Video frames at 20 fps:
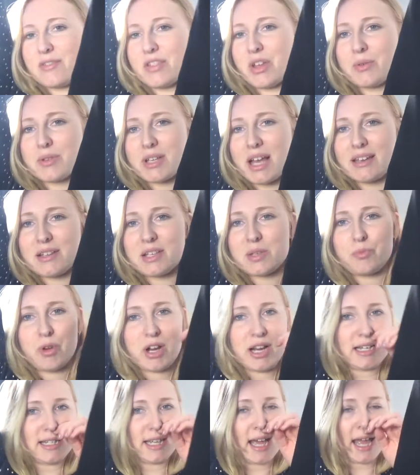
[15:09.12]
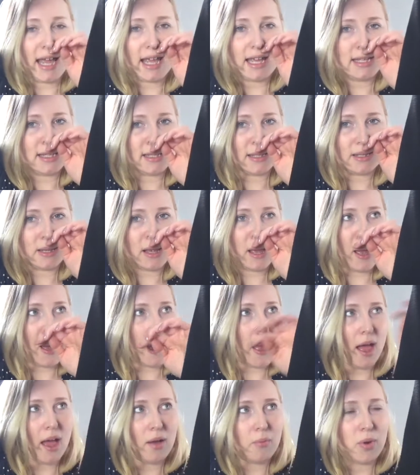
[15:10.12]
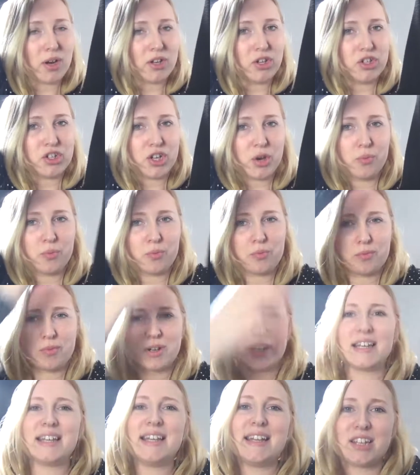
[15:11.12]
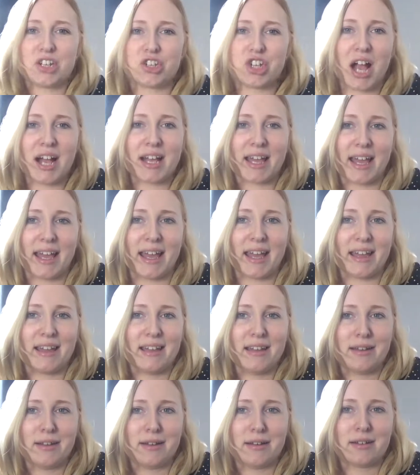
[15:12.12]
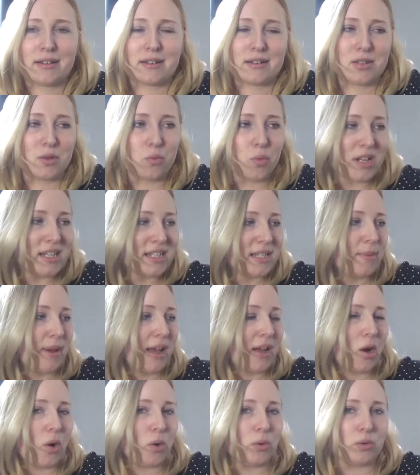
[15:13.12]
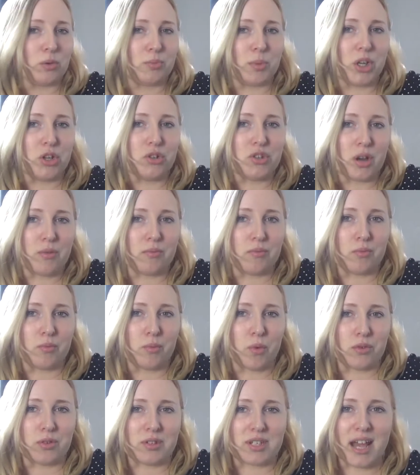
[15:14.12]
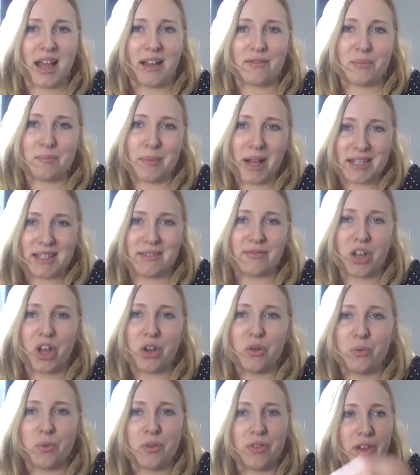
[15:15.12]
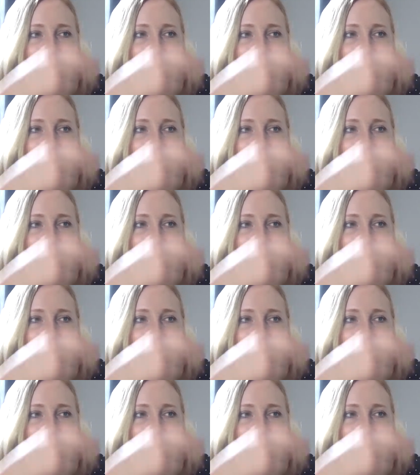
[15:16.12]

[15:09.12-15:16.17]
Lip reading: for those kind of spring days when you need a jacket because the wind's a bit cold, but you don't want to have a massive coat with